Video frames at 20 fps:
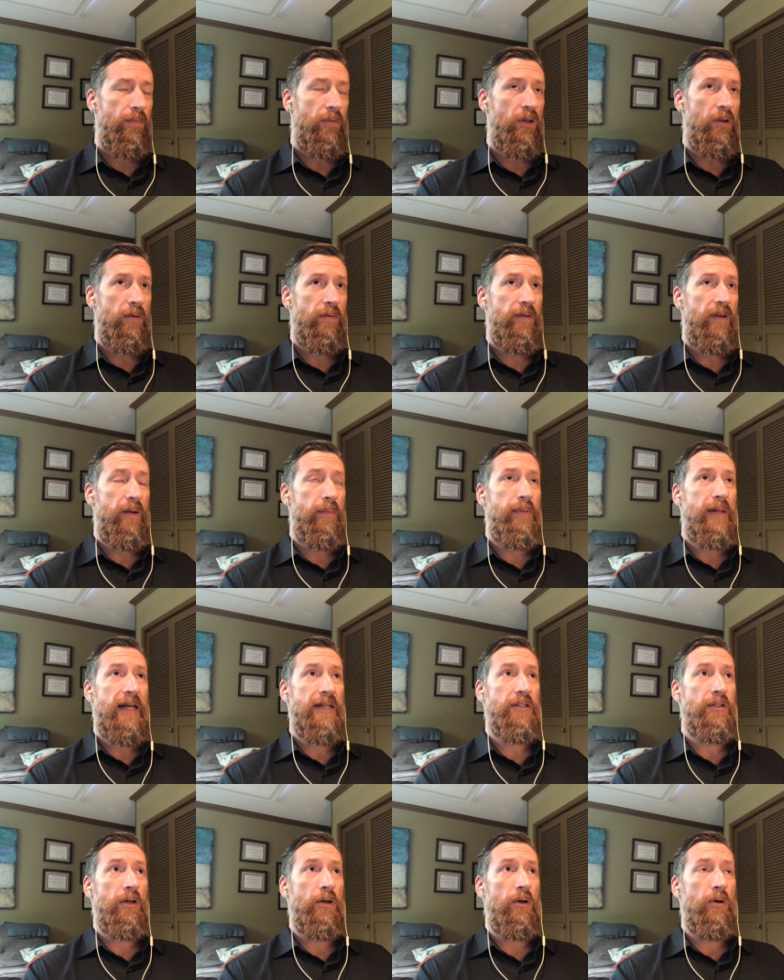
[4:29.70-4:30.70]
You've hit a
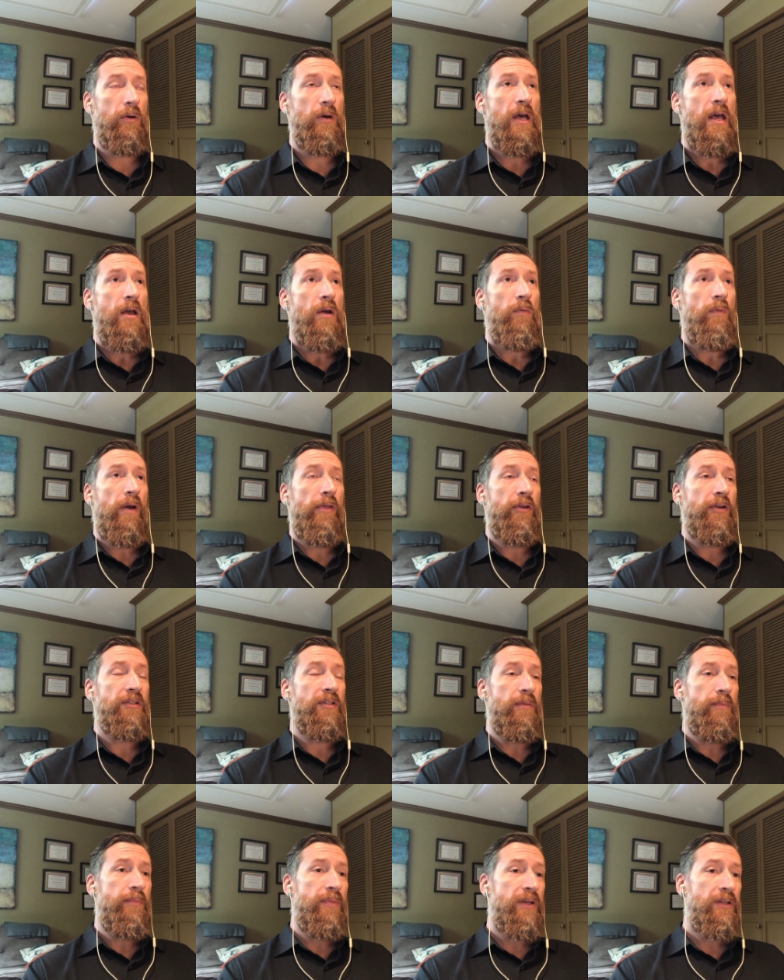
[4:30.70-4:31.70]
plateau, whether
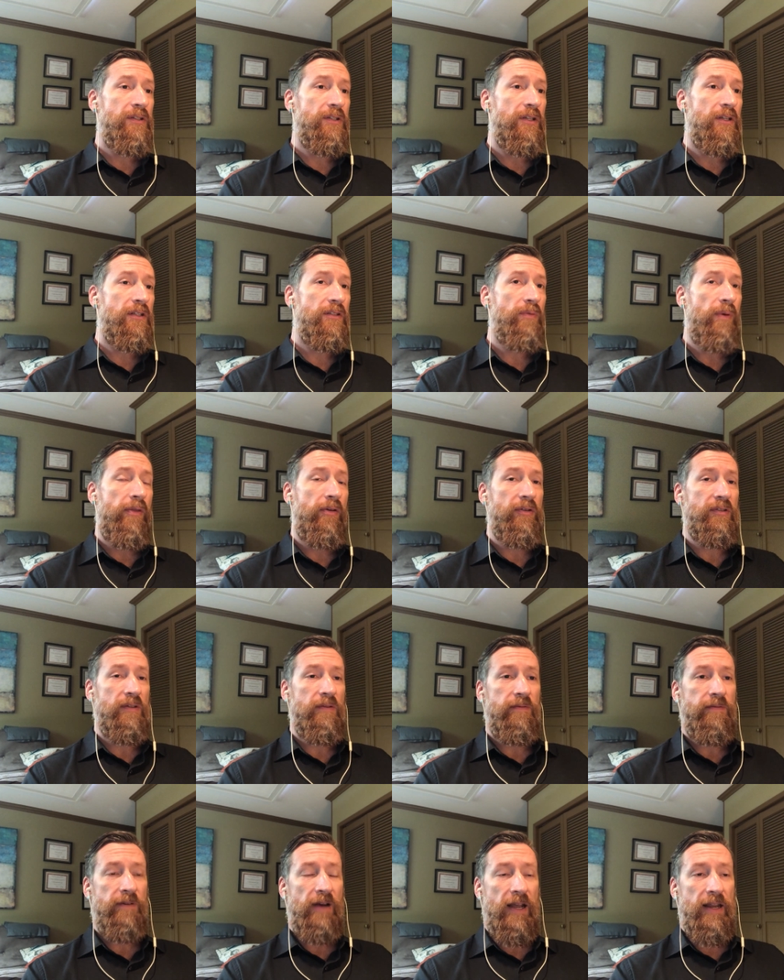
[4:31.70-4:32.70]
it's in business, whether it's
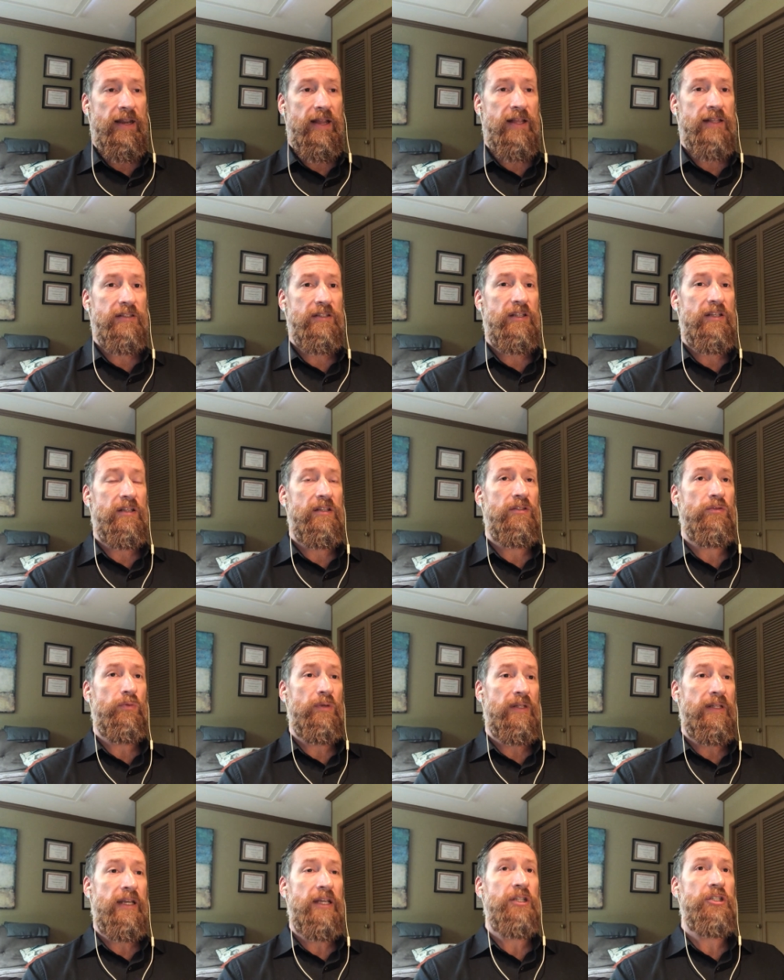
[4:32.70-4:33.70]
in finances,
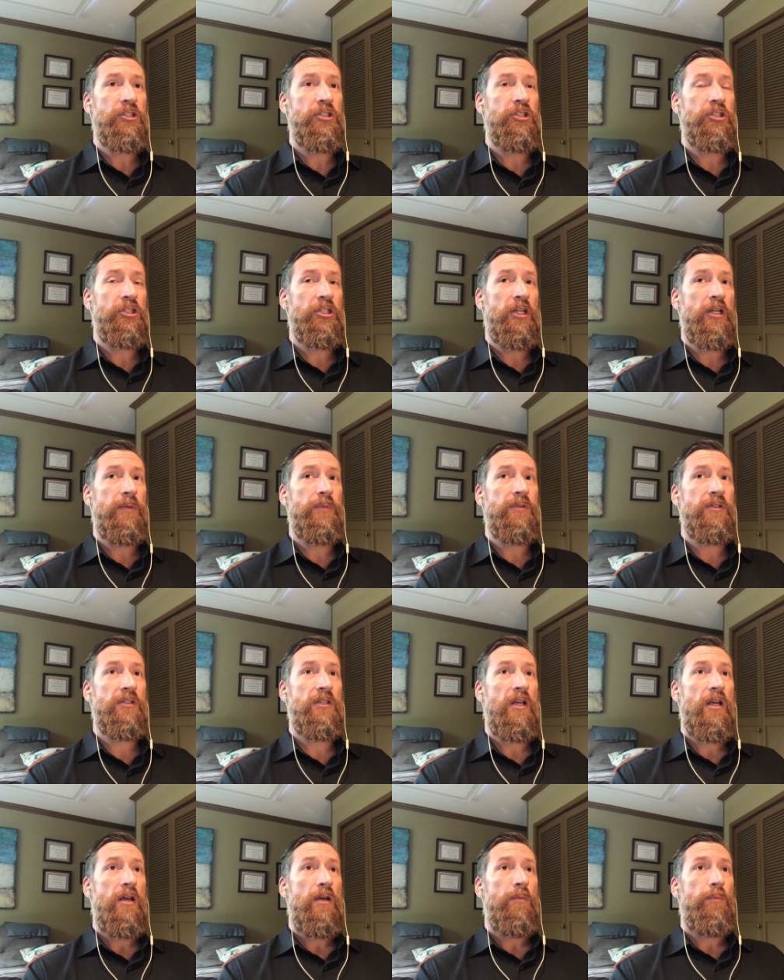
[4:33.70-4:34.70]

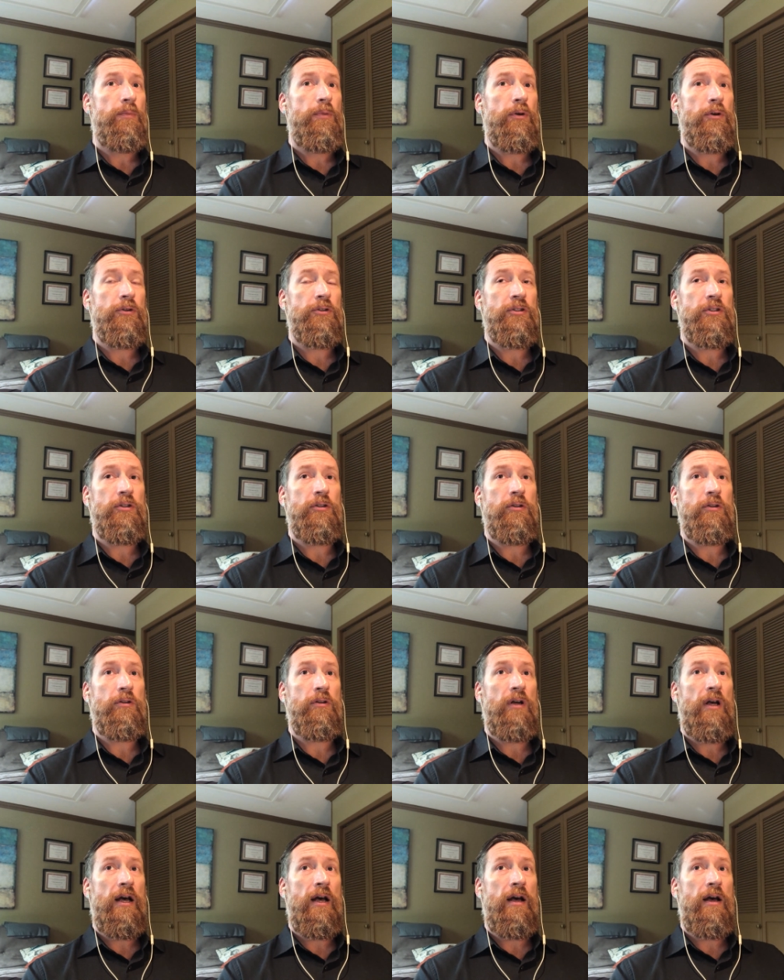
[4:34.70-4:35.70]
relationships,
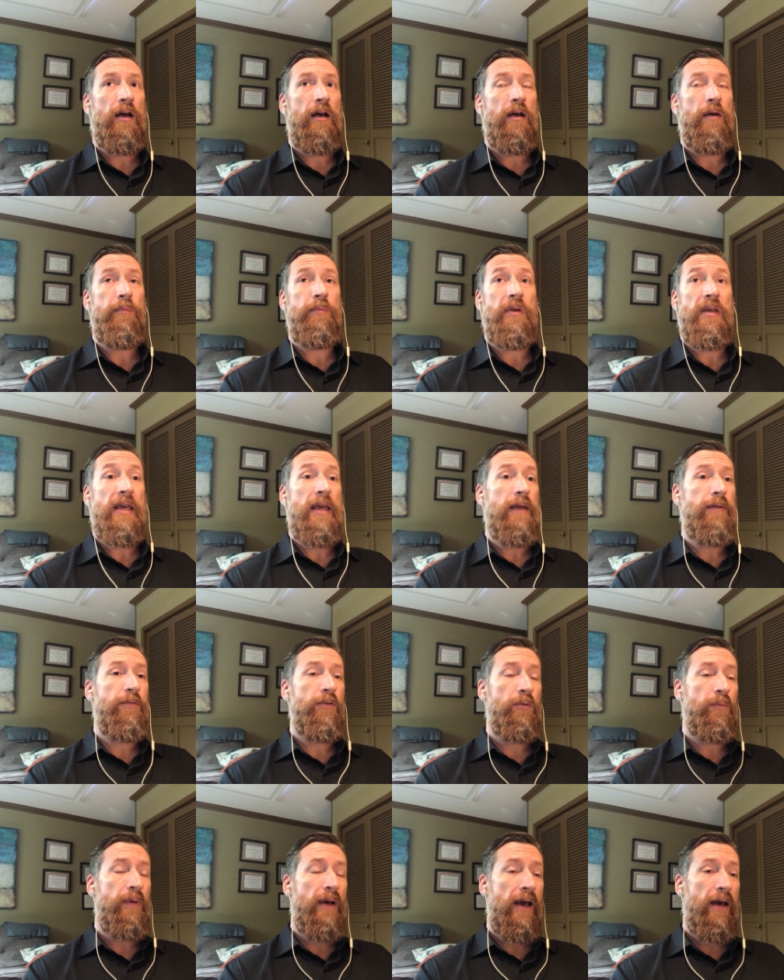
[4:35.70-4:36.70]
personal
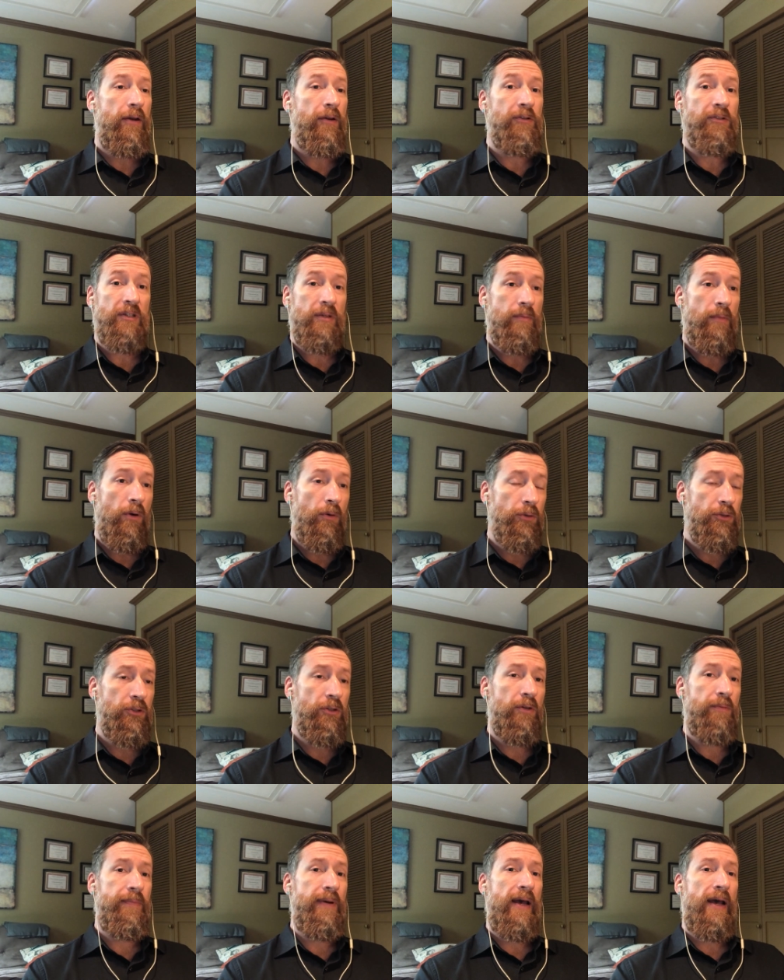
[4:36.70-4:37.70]
behavioral patterns,
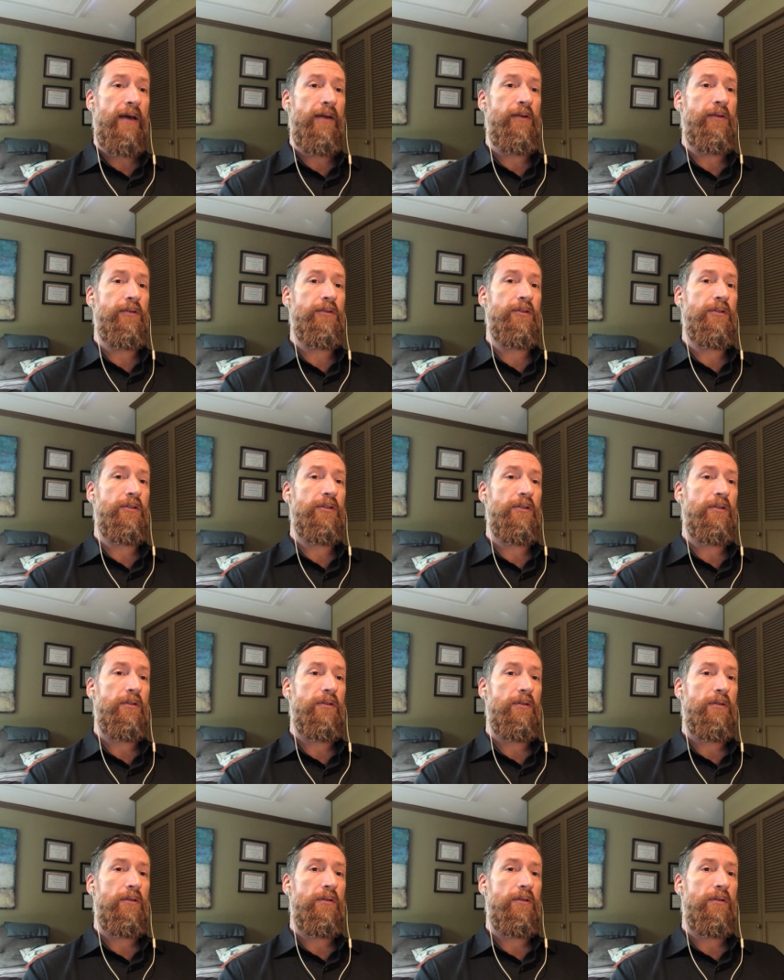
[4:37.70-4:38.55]
emotional patterns.